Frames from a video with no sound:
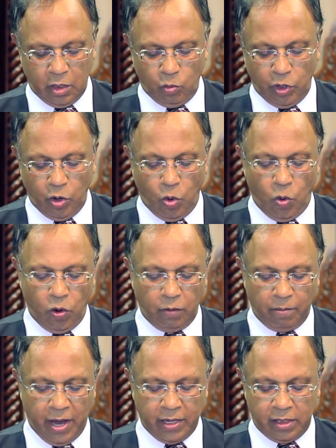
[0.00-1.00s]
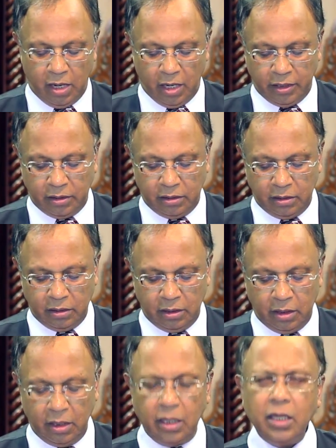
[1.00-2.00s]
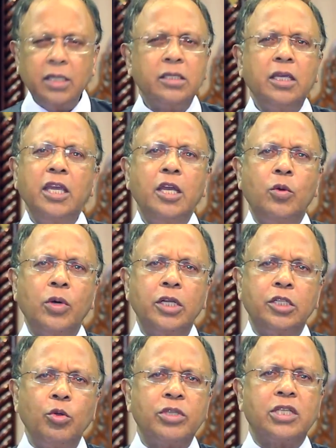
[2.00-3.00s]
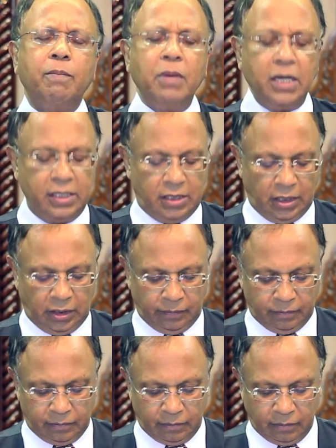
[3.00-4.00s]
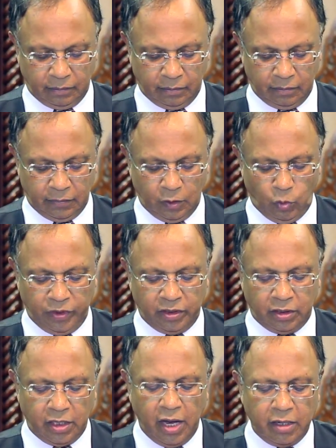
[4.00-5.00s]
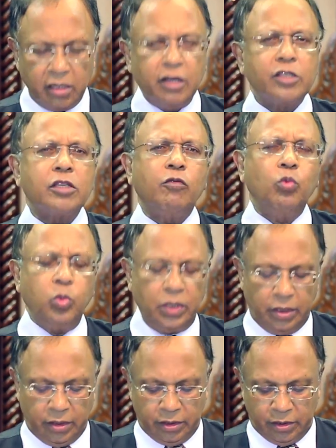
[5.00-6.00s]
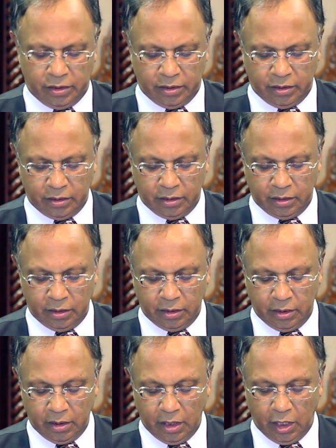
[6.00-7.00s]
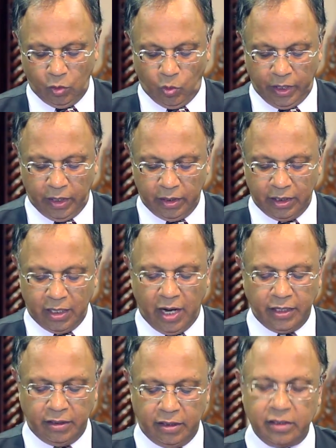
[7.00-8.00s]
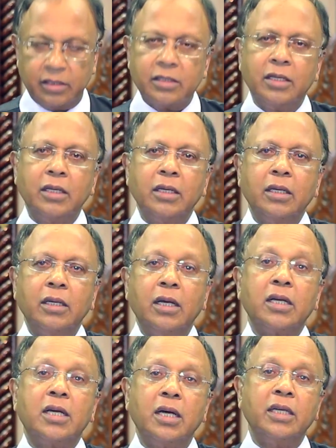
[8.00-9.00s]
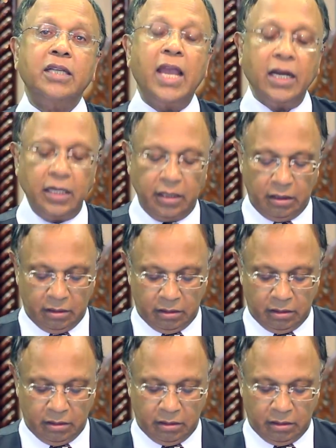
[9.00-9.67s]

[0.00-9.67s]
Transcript: where all mankind is equal to his ability, with tenderness of words, and where kindness occur daily,